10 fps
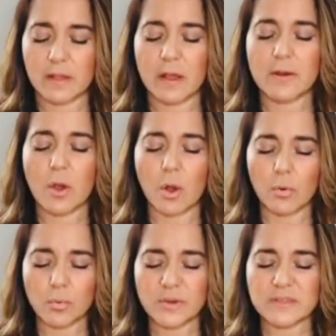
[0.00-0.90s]
are
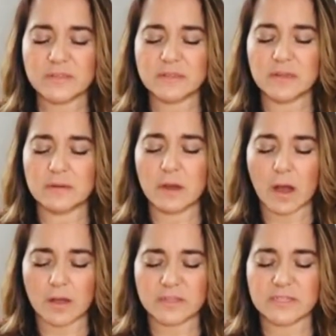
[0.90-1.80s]
always in
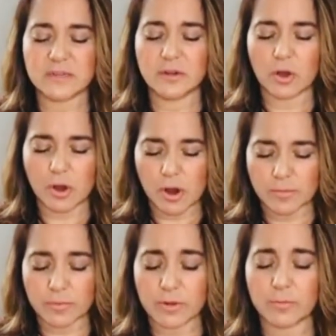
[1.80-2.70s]
constant
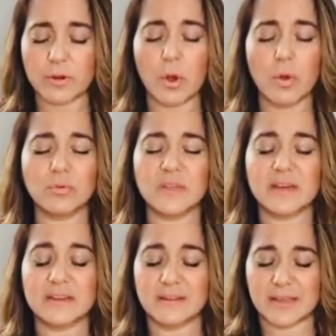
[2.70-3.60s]
harmony with all
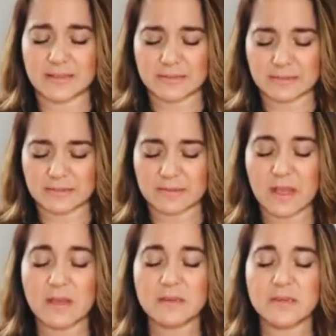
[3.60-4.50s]
that it is.
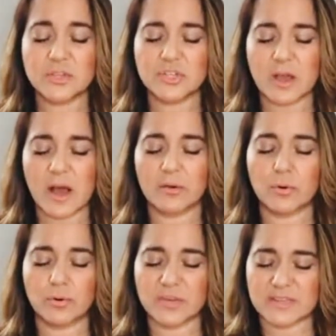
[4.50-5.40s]
Kishka
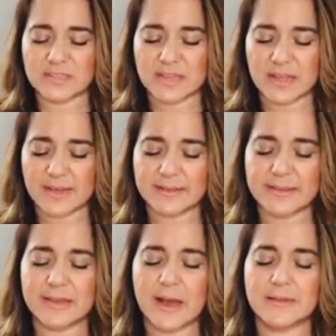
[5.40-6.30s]
ko ite
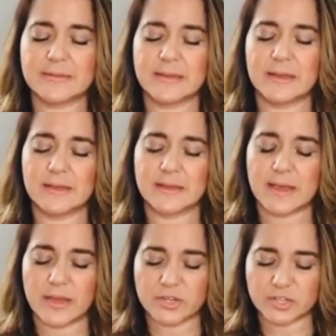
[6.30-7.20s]
eki ate eki
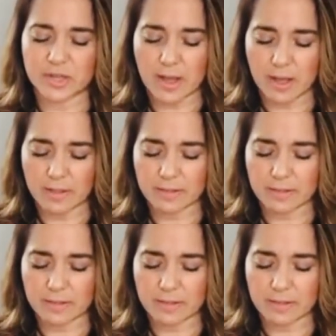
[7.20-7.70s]
eshka